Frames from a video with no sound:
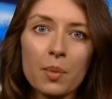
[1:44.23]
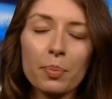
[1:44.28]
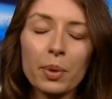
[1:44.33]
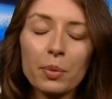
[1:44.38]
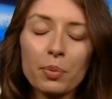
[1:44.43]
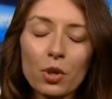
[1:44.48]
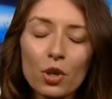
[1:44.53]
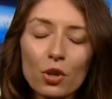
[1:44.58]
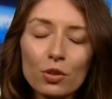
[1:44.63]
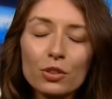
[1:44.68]

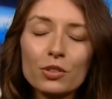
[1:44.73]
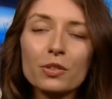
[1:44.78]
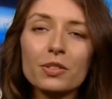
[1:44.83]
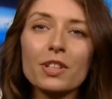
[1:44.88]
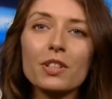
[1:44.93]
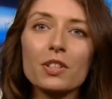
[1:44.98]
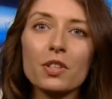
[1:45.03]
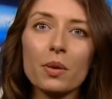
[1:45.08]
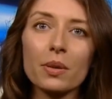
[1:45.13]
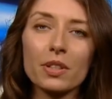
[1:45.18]
But we also
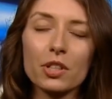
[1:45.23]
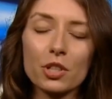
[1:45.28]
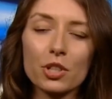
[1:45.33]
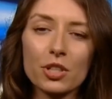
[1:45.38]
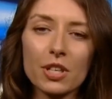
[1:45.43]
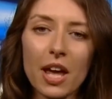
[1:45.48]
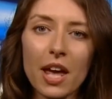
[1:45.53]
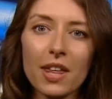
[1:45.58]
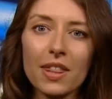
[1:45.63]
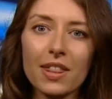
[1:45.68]
need to
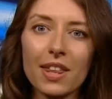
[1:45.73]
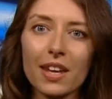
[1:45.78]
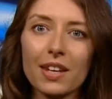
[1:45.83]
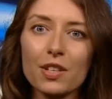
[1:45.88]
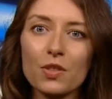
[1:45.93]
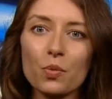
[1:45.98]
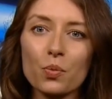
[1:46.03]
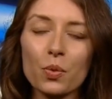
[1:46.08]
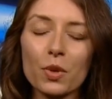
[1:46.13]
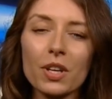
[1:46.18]
understand
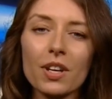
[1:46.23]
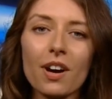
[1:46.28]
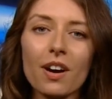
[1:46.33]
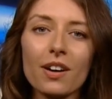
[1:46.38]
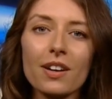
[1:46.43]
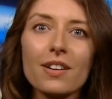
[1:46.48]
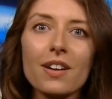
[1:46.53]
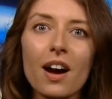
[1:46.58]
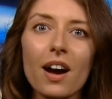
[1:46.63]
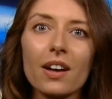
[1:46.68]
that we
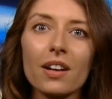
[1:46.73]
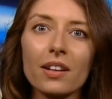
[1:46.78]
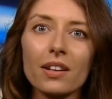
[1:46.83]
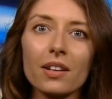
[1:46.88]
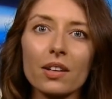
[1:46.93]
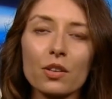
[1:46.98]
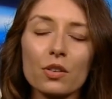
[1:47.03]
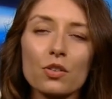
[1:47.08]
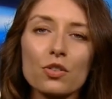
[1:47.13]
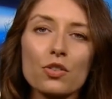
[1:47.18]
are not
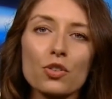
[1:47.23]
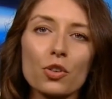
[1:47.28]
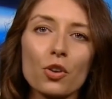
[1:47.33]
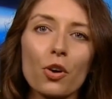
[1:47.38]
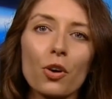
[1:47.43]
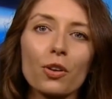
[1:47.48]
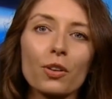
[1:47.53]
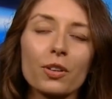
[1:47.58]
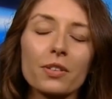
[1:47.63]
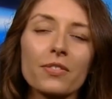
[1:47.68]
in
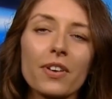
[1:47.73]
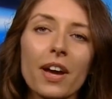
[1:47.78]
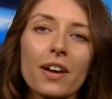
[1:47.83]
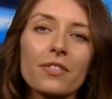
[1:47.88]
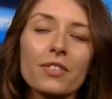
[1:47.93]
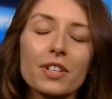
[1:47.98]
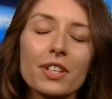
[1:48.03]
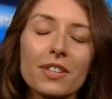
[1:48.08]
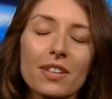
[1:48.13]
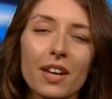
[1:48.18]
control of
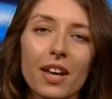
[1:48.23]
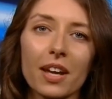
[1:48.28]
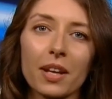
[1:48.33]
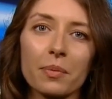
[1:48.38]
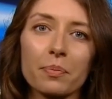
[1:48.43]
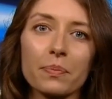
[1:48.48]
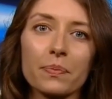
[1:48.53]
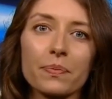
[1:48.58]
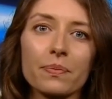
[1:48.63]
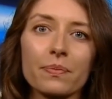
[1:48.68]
everything.